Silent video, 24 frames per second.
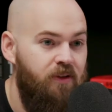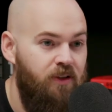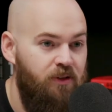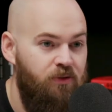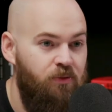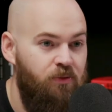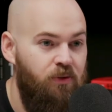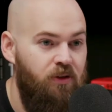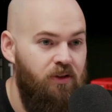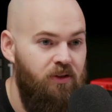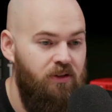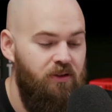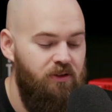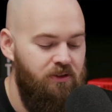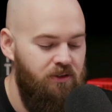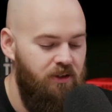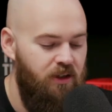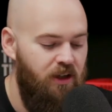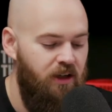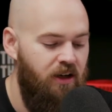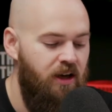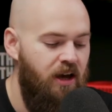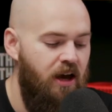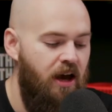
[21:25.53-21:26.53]
That's what it is.
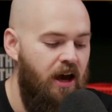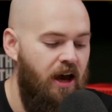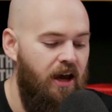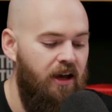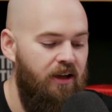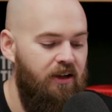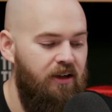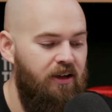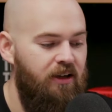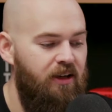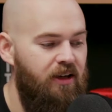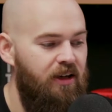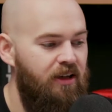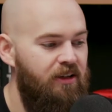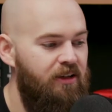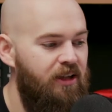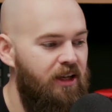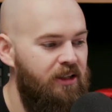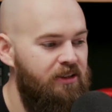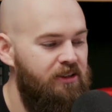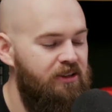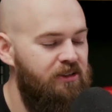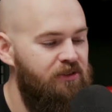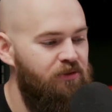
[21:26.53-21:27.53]
Yeah. And
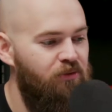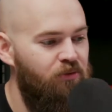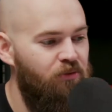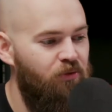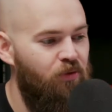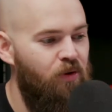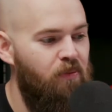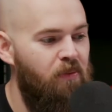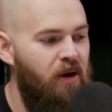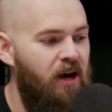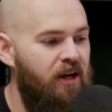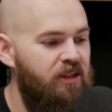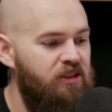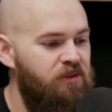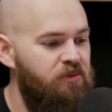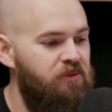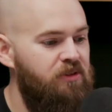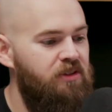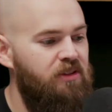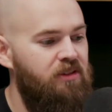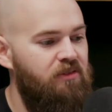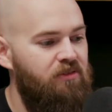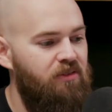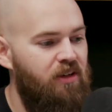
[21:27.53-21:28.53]
that reminds
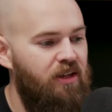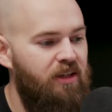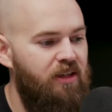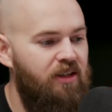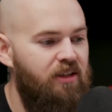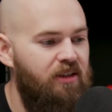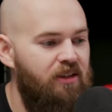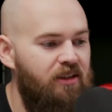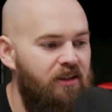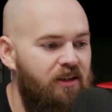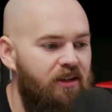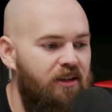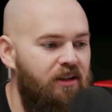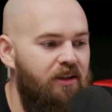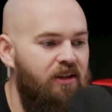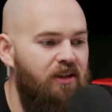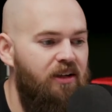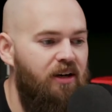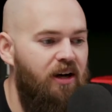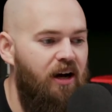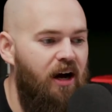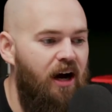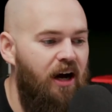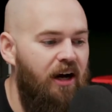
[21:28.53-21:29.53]
me of like,
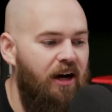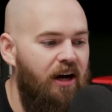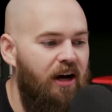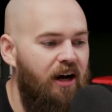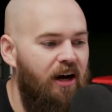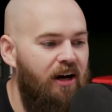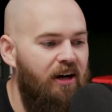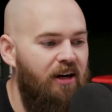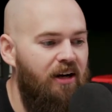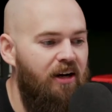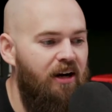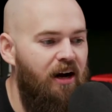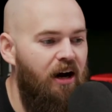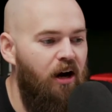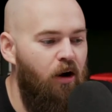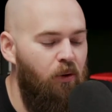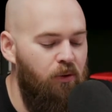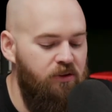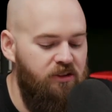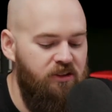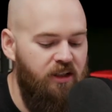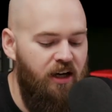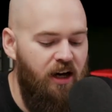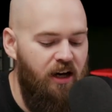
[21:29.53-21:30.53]
I
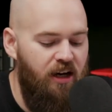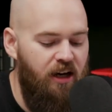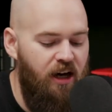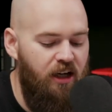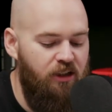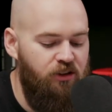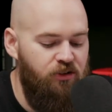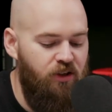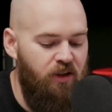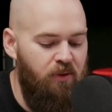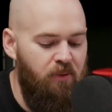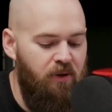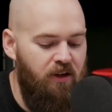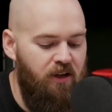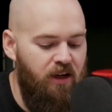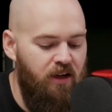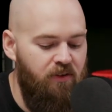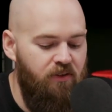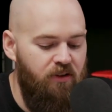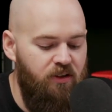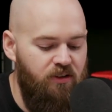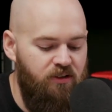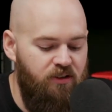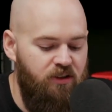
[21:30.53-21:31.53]
always say I try to make
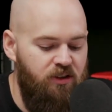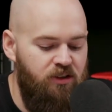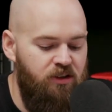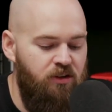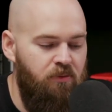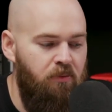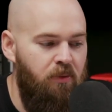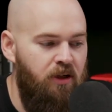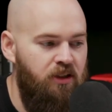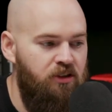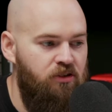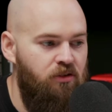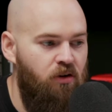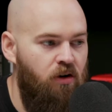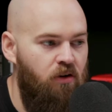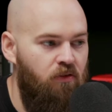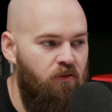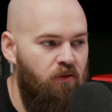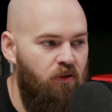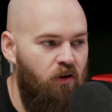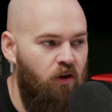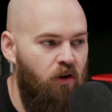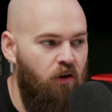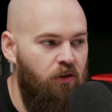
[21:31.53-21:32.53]
every decision based
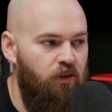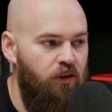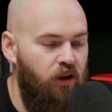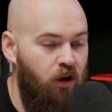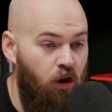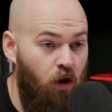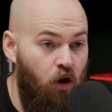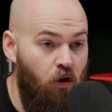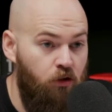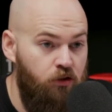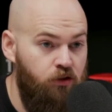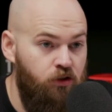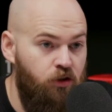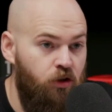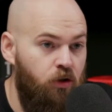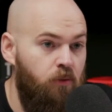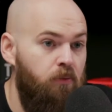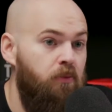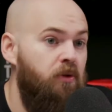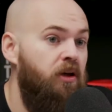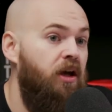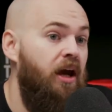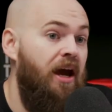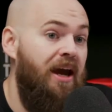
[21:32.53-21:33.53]
off the
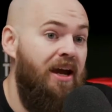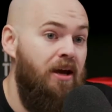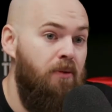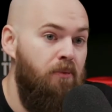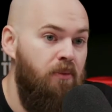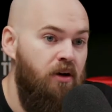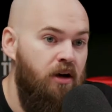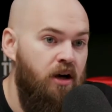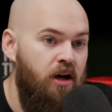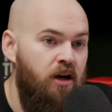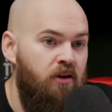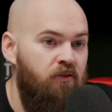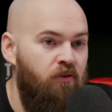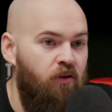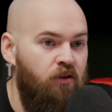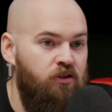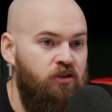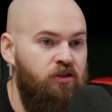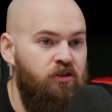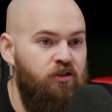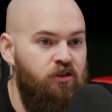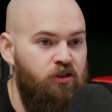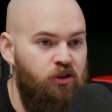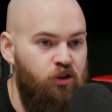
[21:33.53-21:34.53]
long-term game
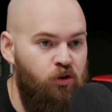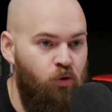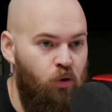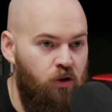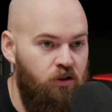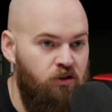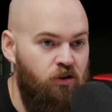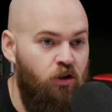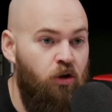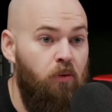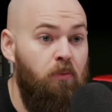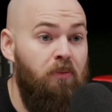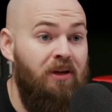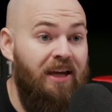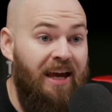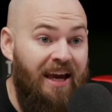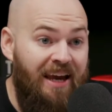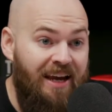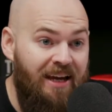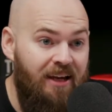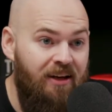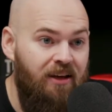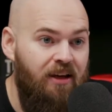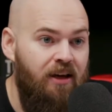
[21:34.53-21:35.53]
versus a short-term
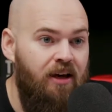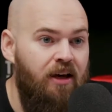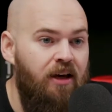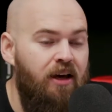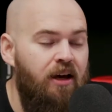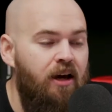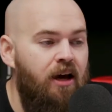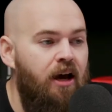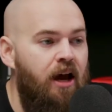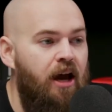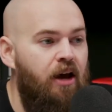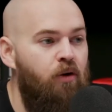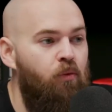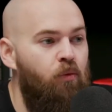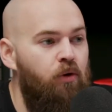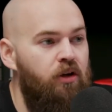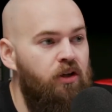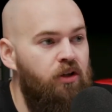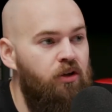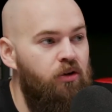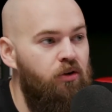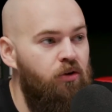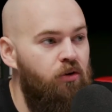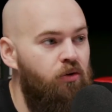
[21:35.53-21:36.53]
gain. Yes. And when
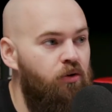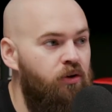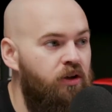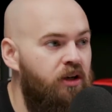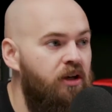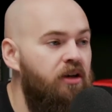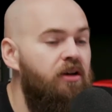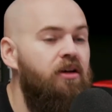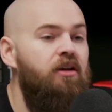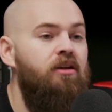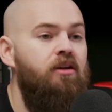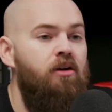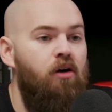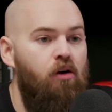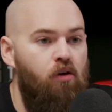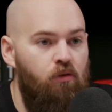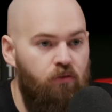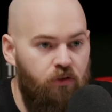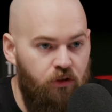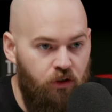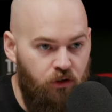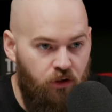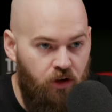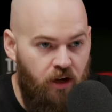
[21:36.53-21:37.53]
you get in
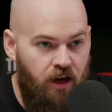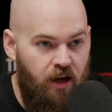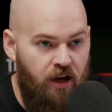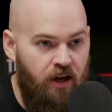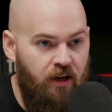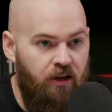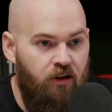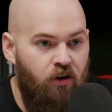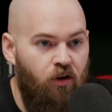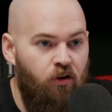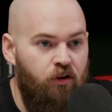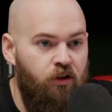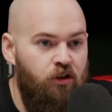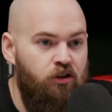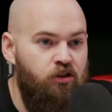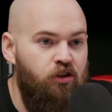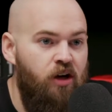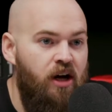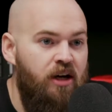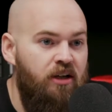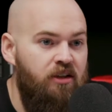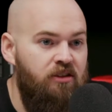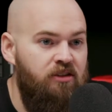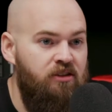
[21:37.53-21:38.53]
over your head or you're
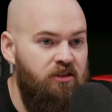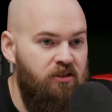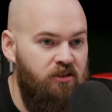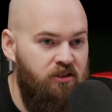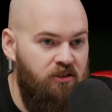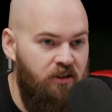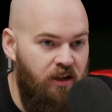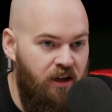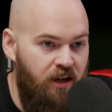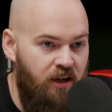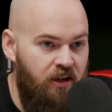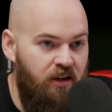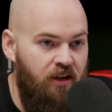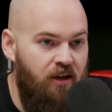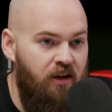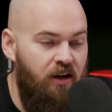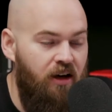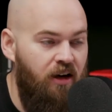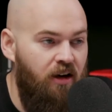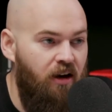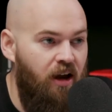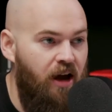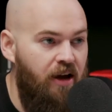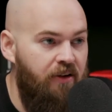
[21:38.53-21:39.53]
trying to sustain
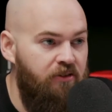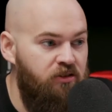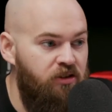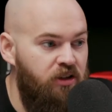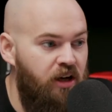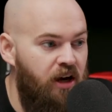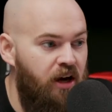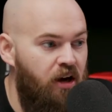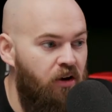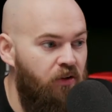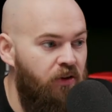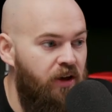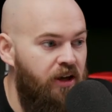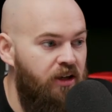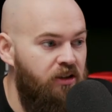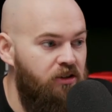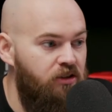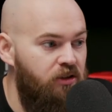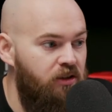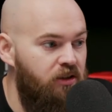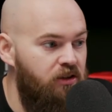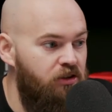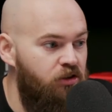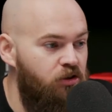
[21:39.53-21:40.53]
a lifestyle that
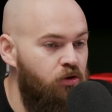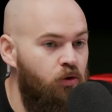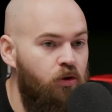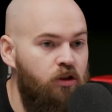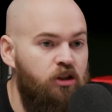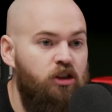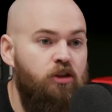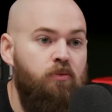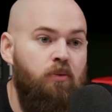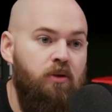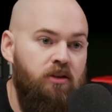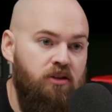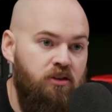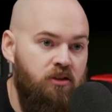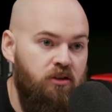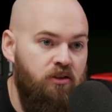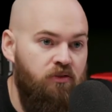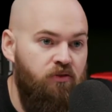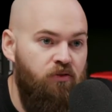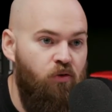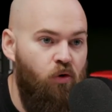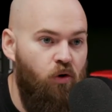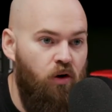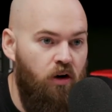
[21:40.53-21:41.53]
is too
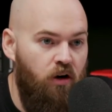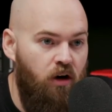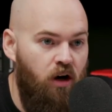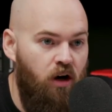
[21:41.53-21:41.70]
expensive for an